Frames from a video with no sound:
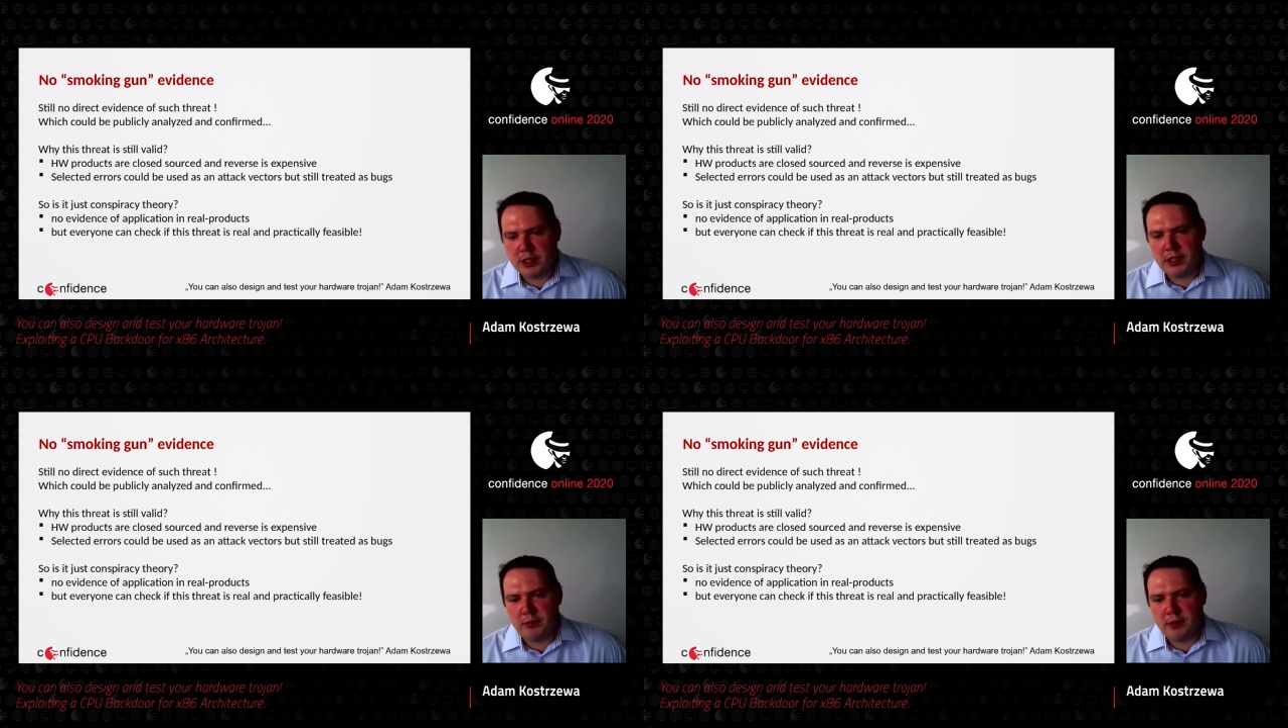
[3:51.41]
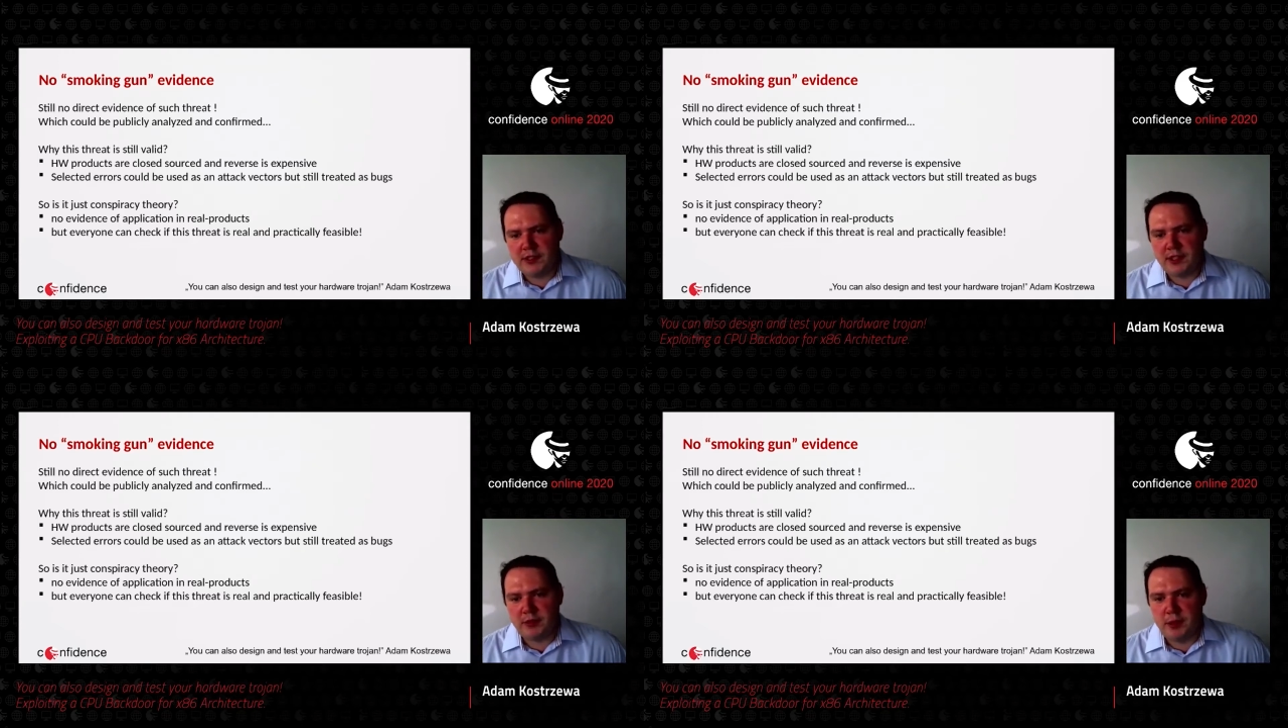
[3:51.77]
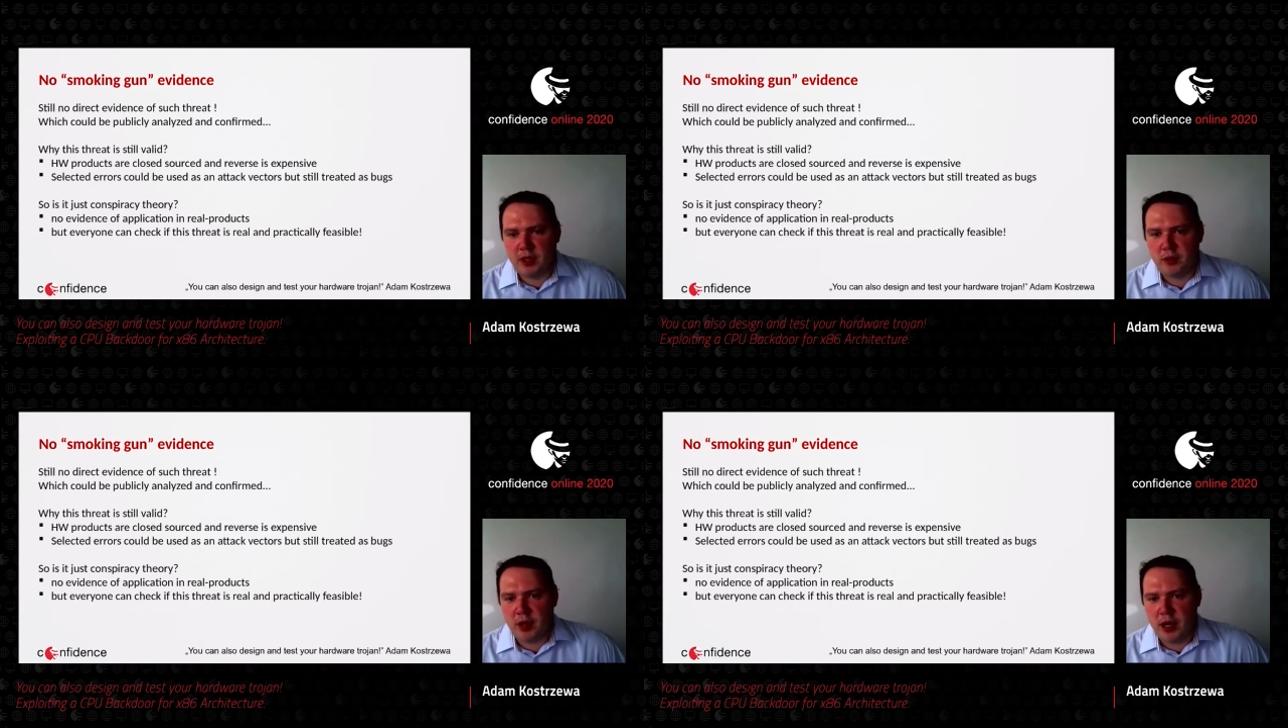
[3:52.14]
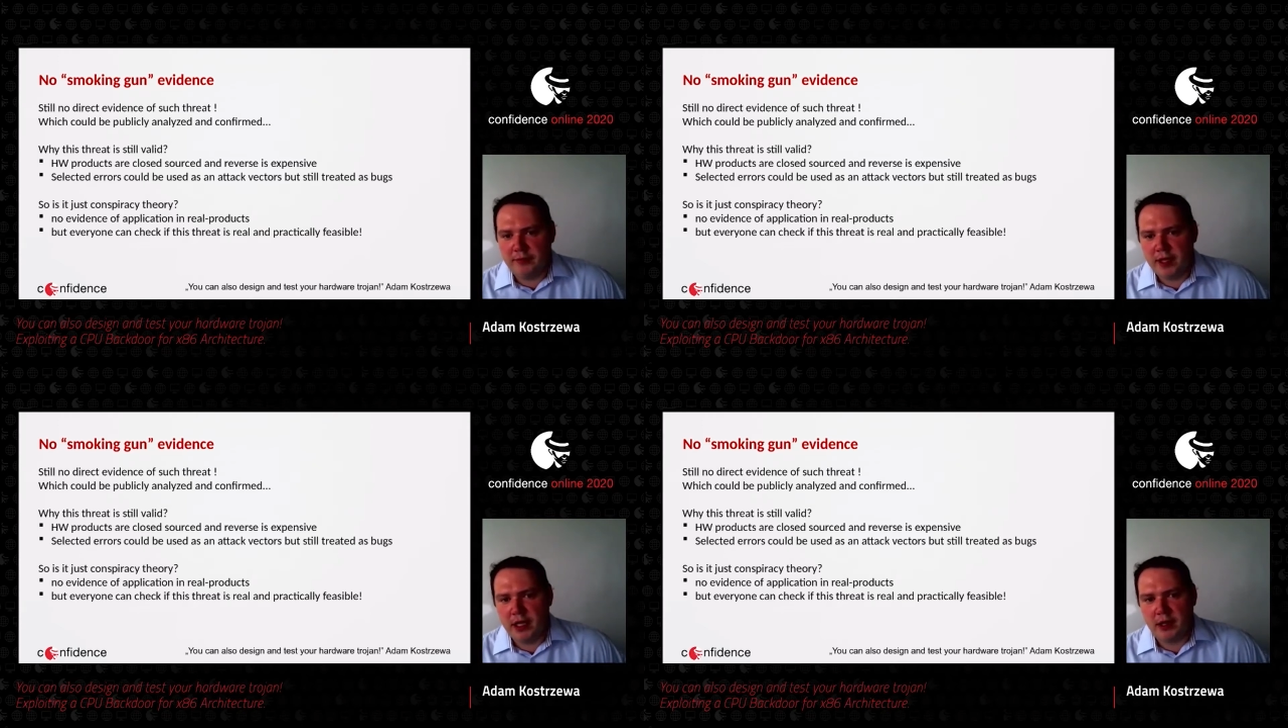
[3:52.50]
there was a
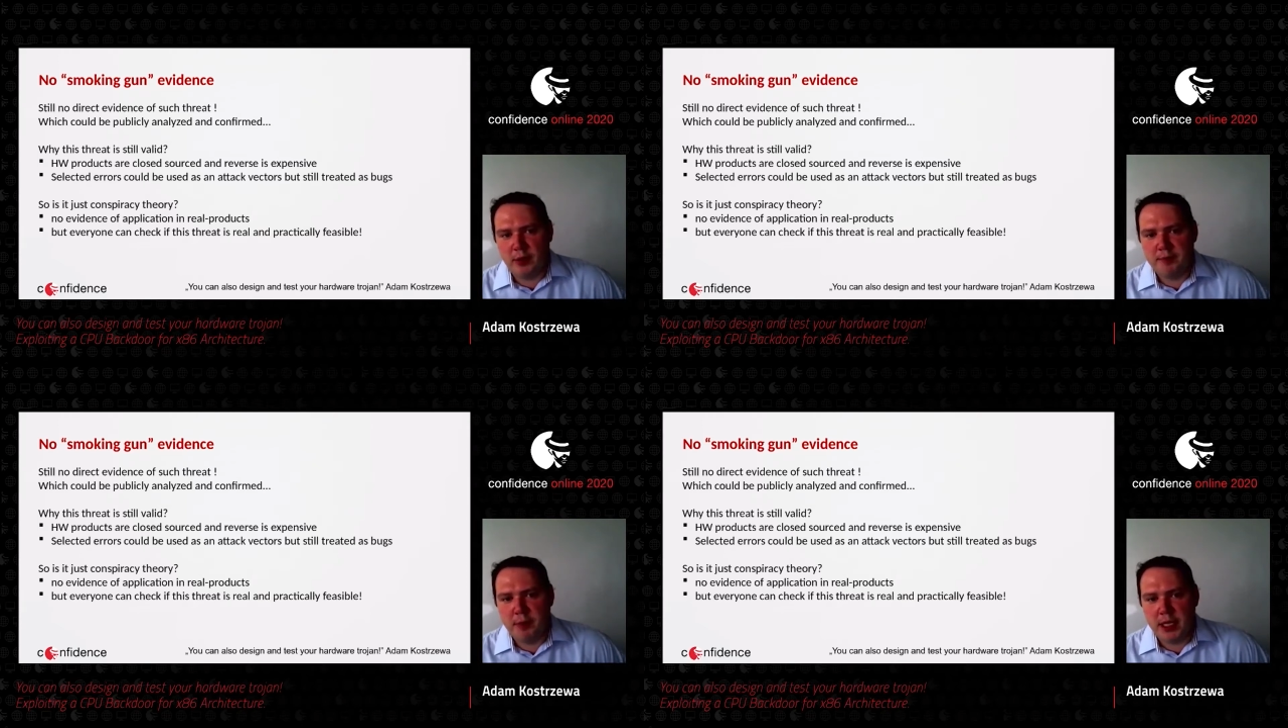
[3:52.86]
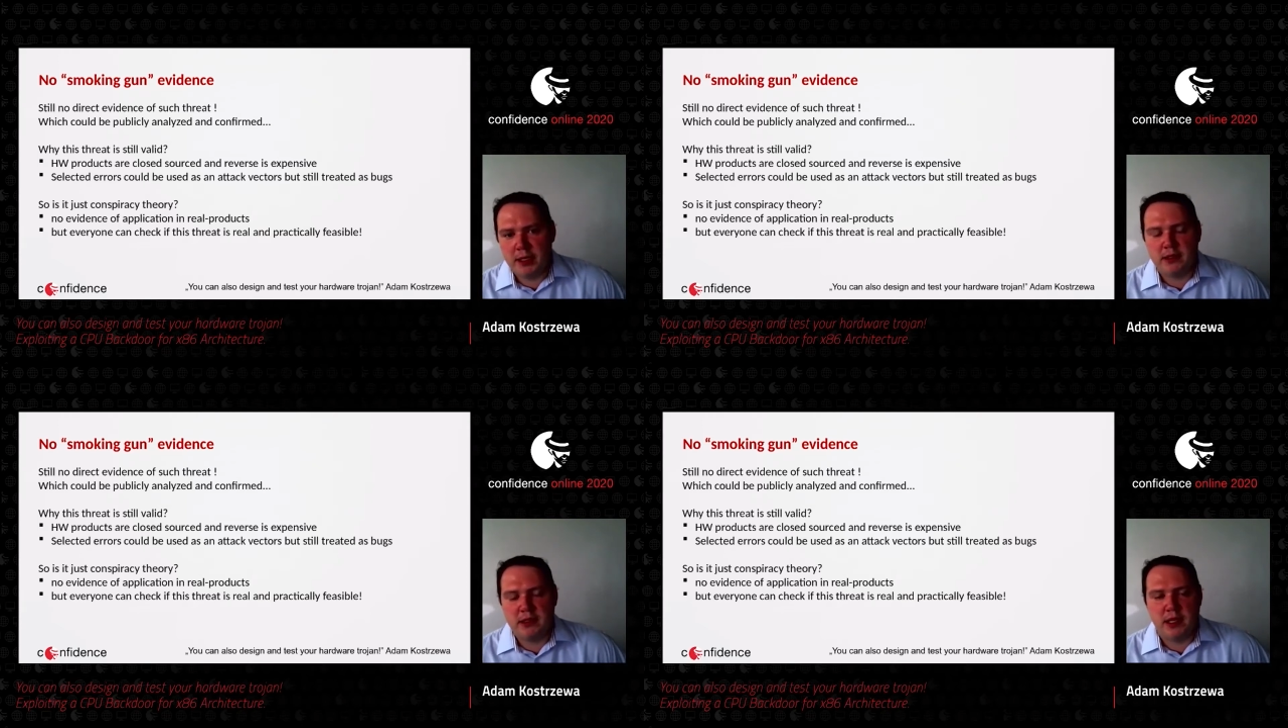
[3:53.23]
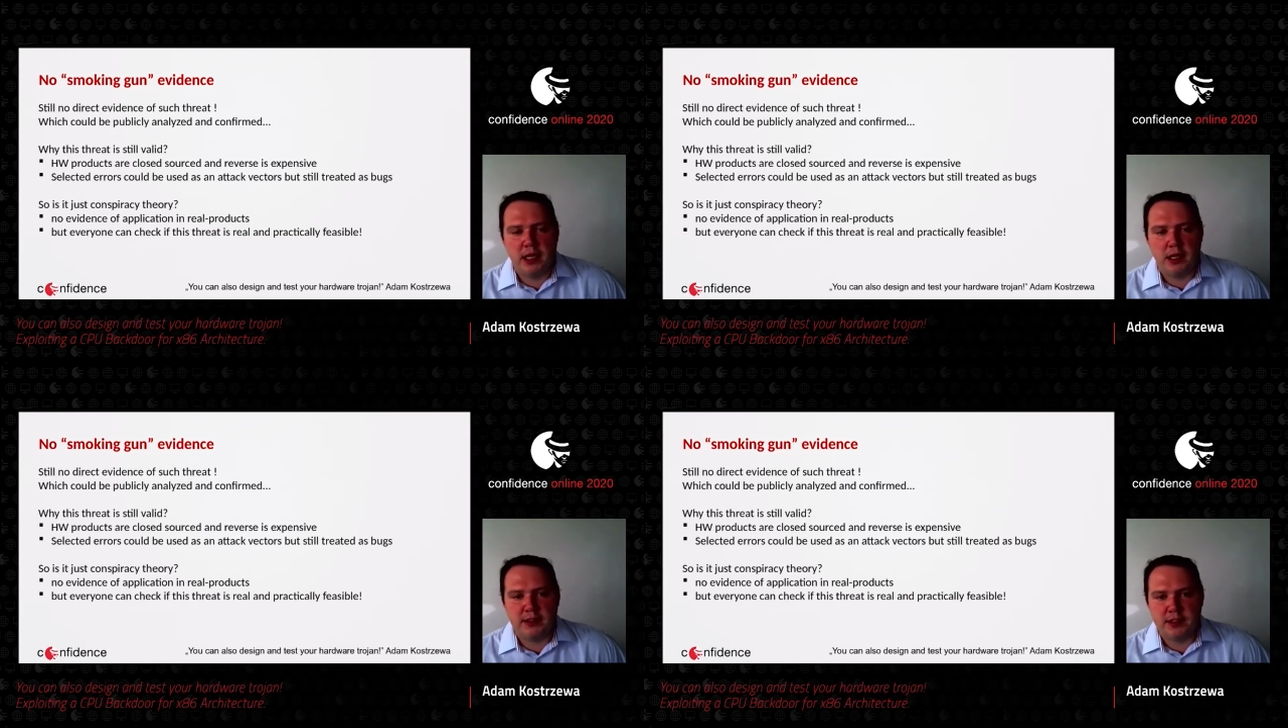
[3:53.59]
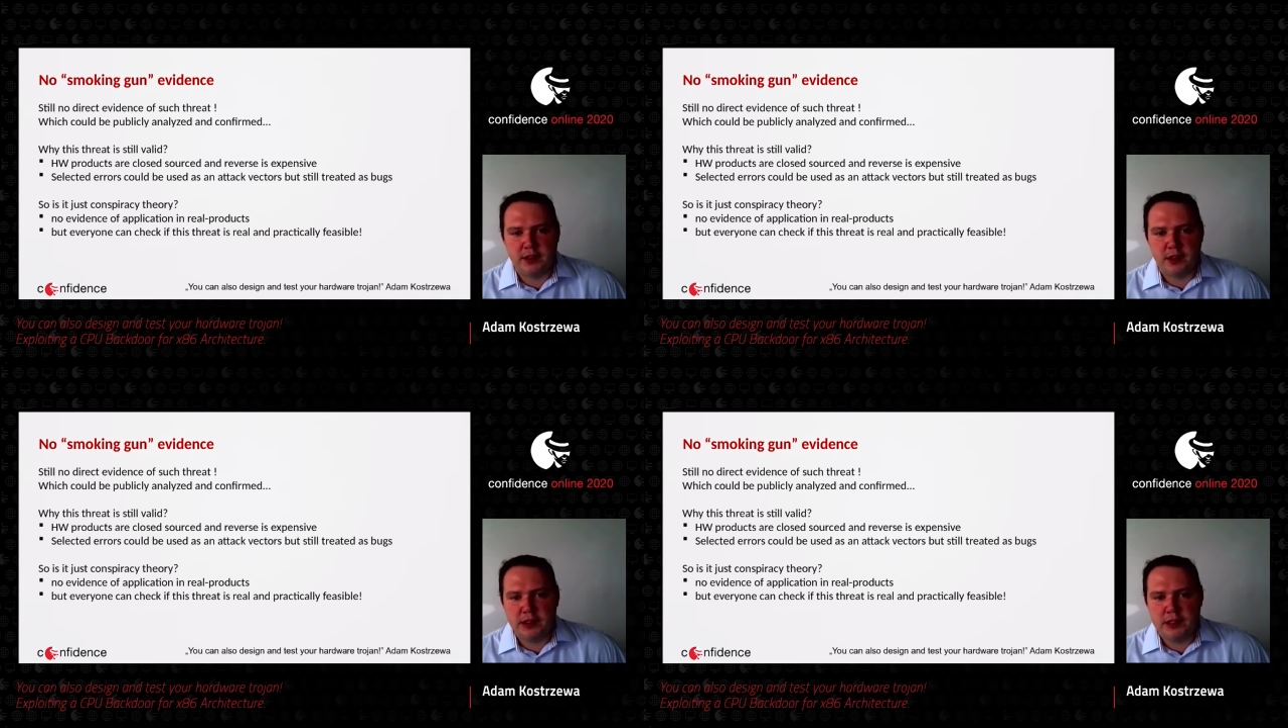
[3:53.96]
cryptographic equipment
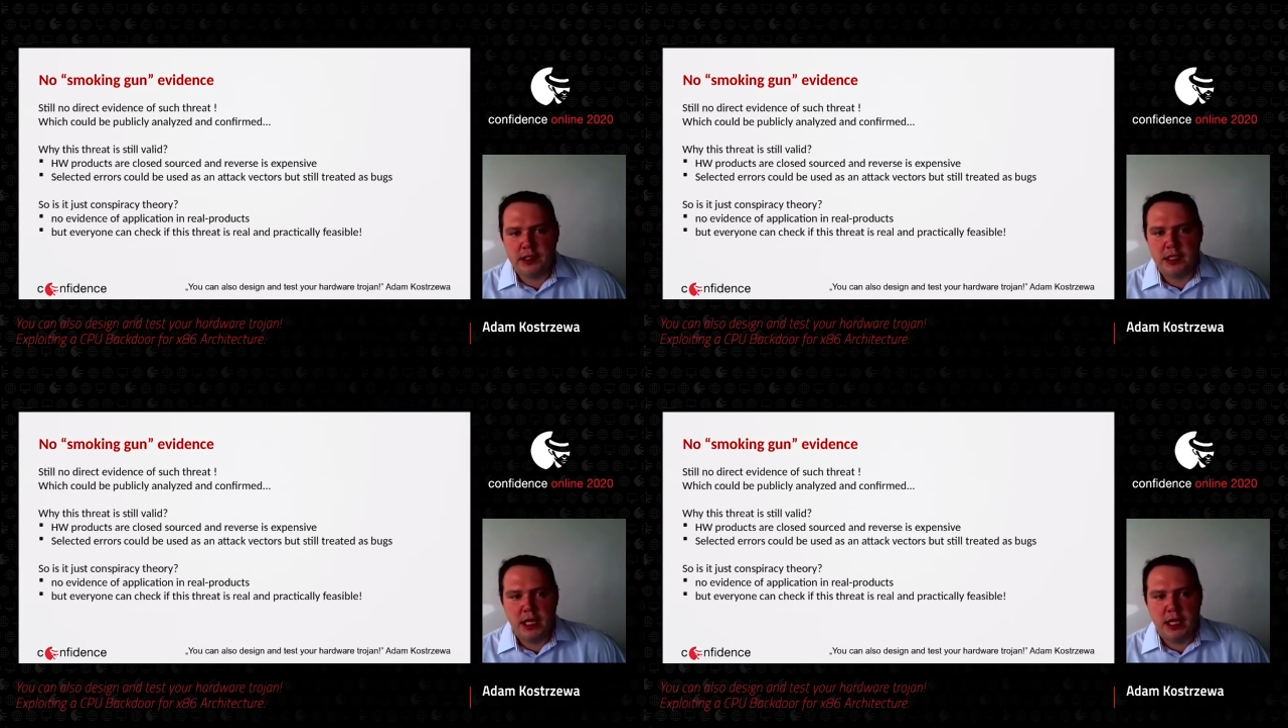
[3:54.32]
sold,